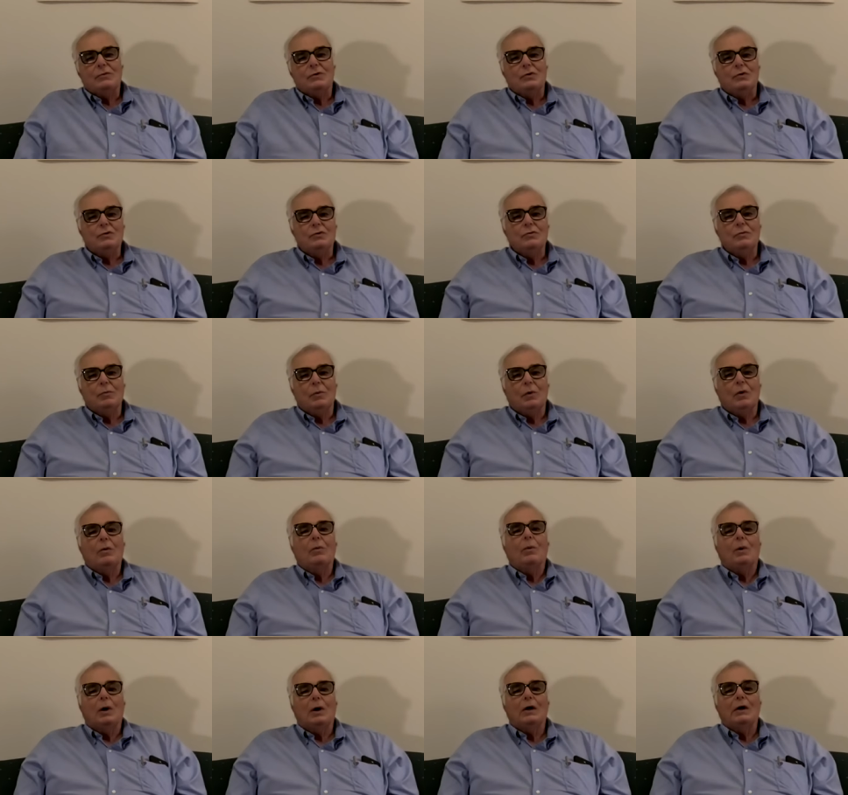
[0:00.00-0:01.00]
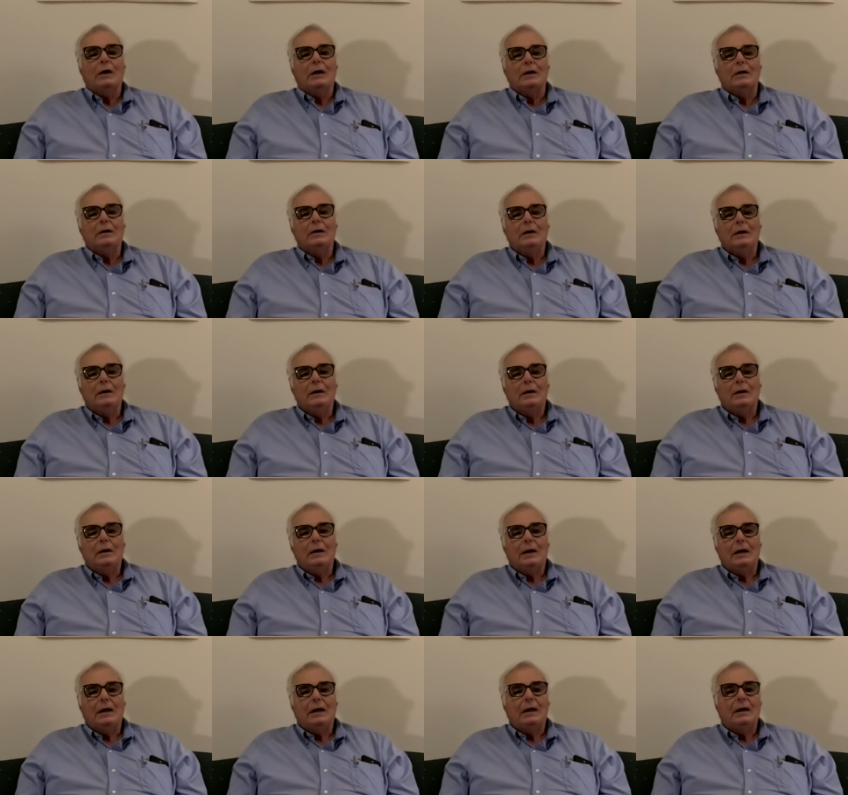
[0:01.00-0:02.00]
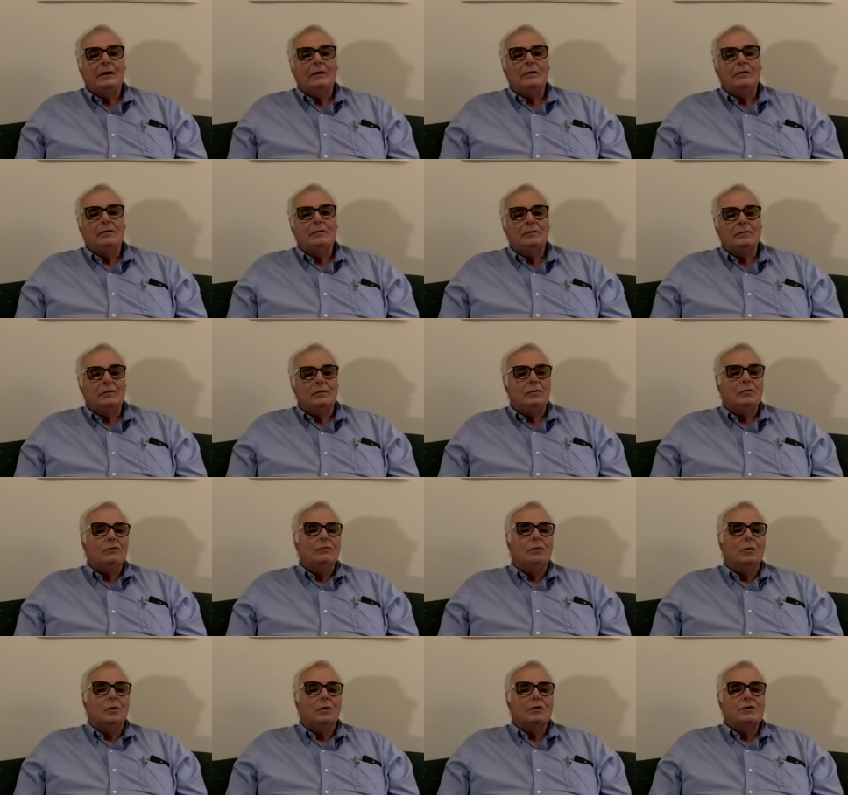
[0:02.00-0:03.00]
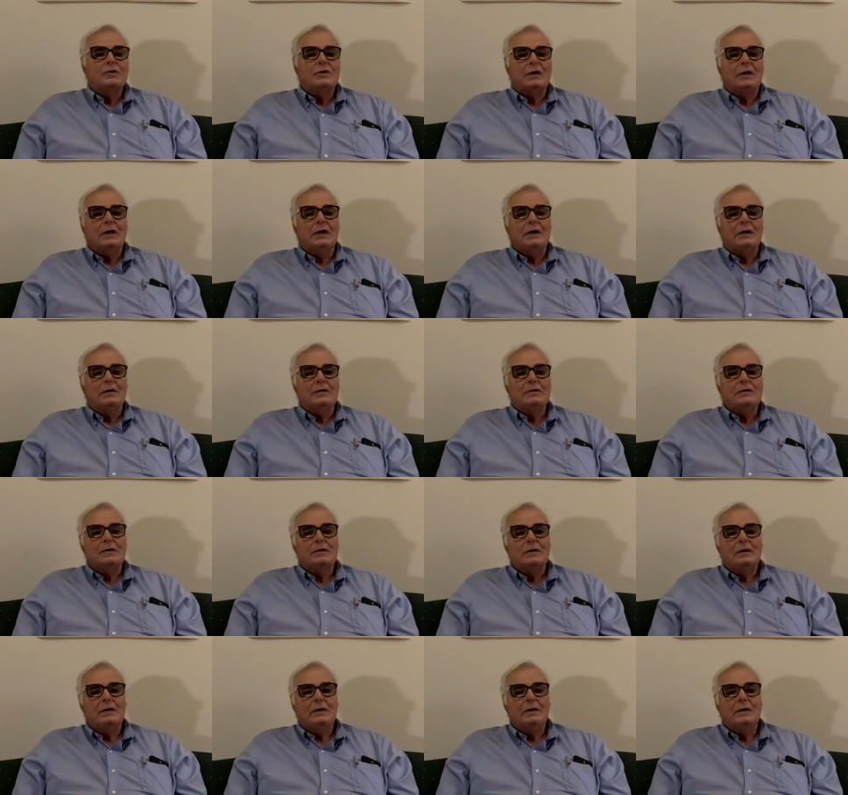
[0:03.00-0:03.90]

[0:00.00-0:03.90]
do more walking and do more stairs